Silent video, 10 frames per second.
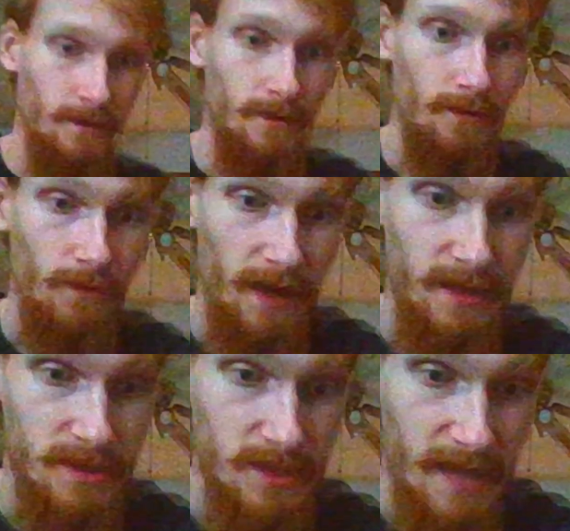Why is this
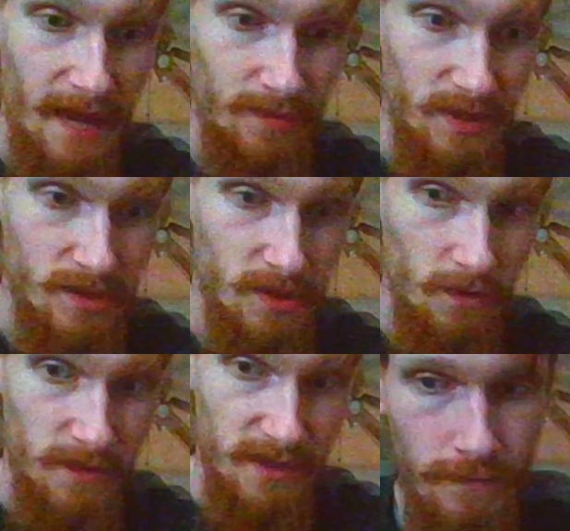cat being so
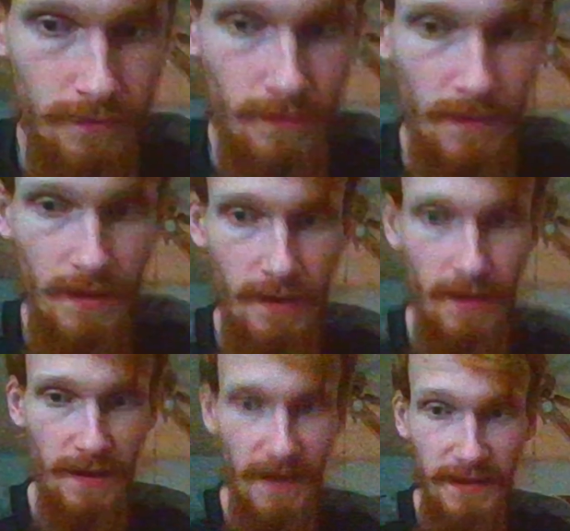weird?
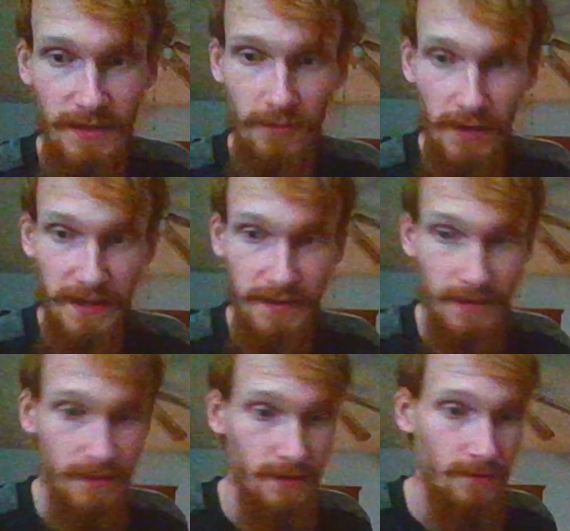Anyway,
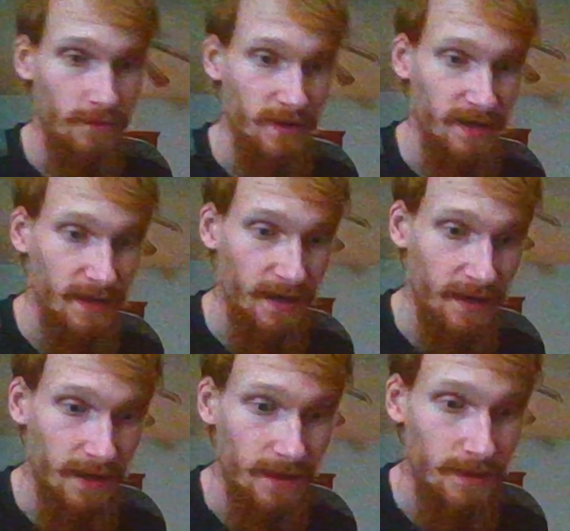we
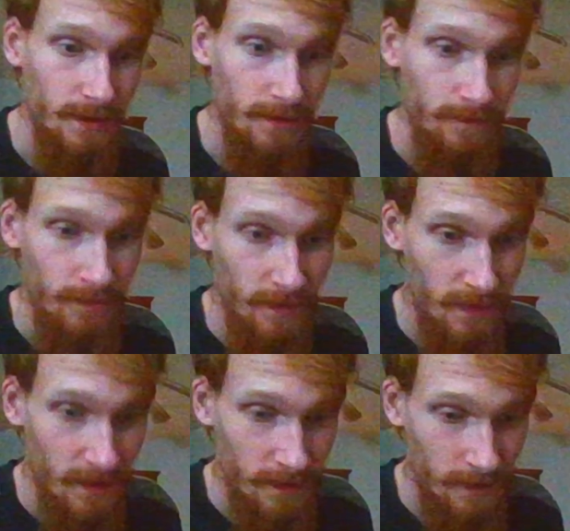had
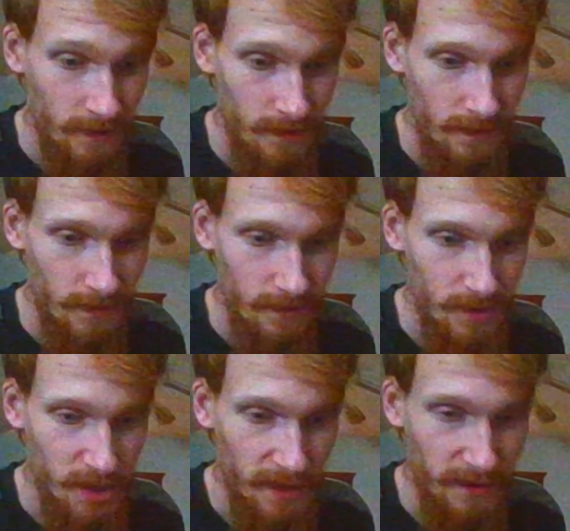
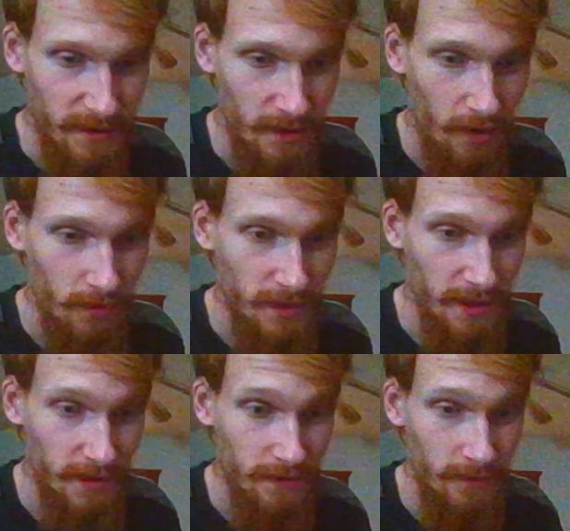Jalen
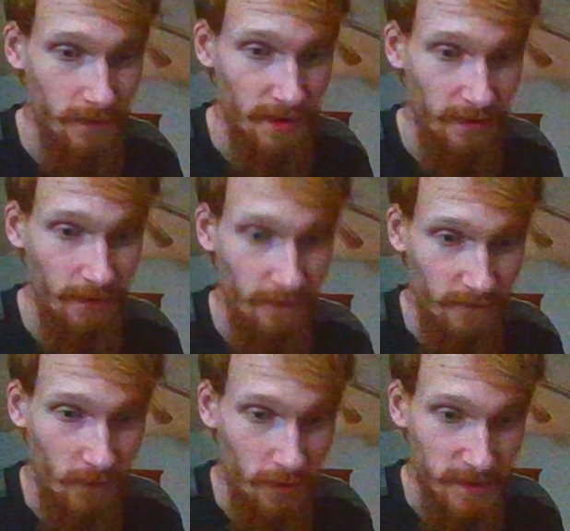Coker with
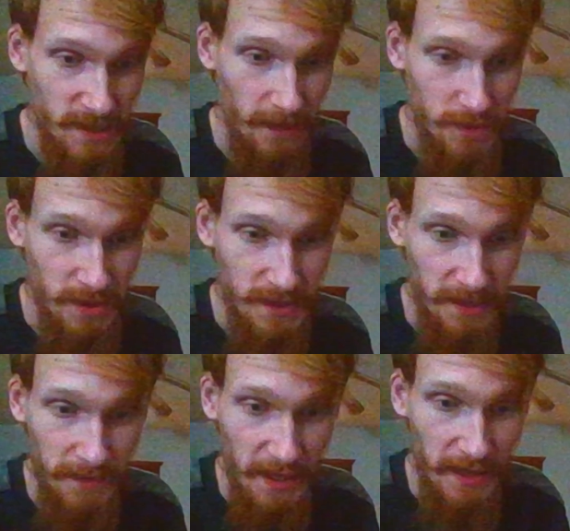4 receptions,
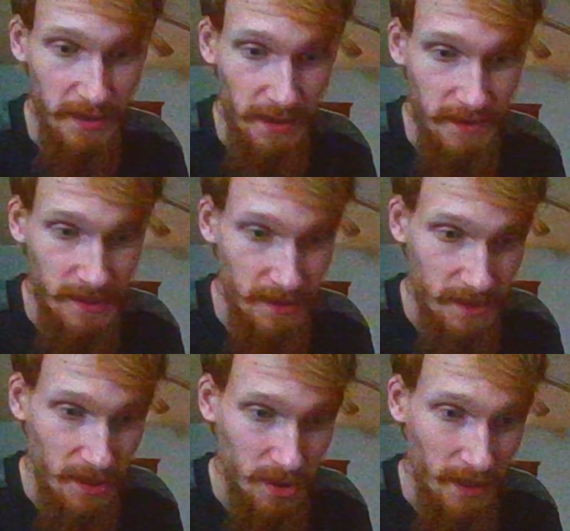78 yards, and a
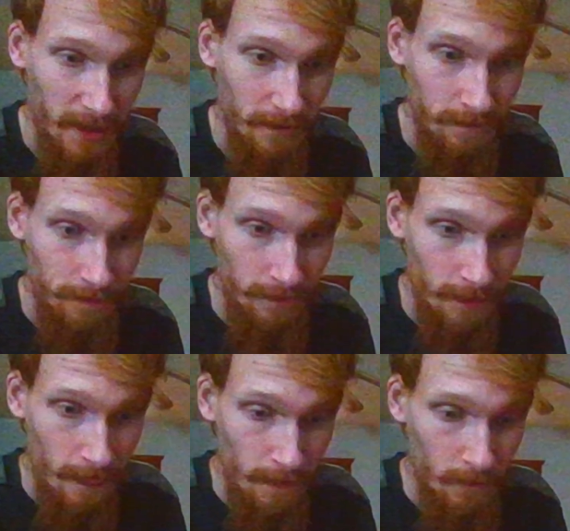touchdown.
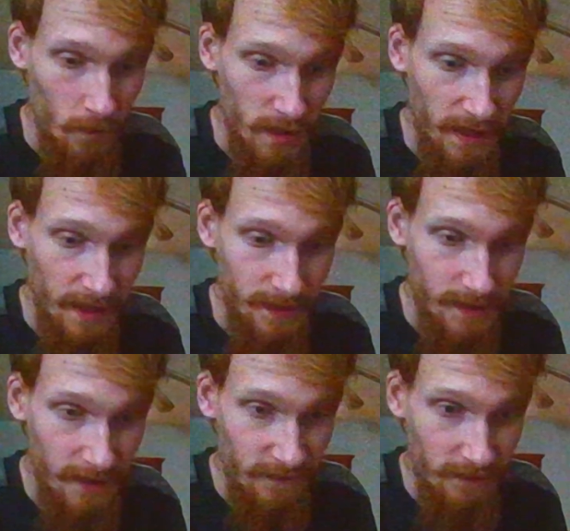We had
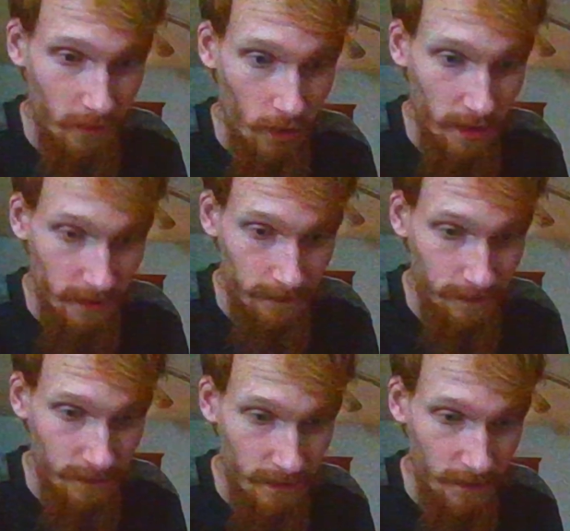David Moore
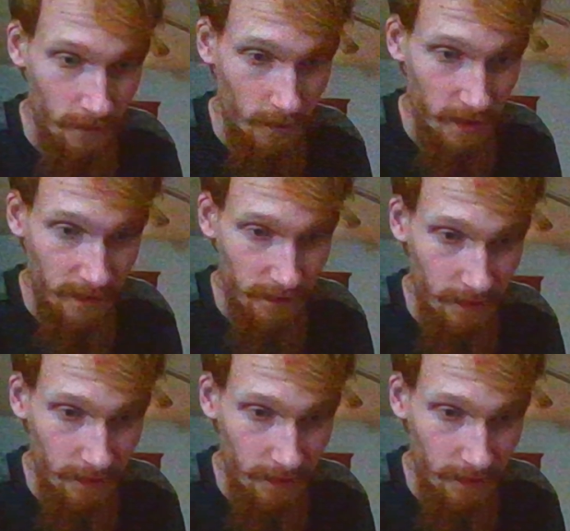with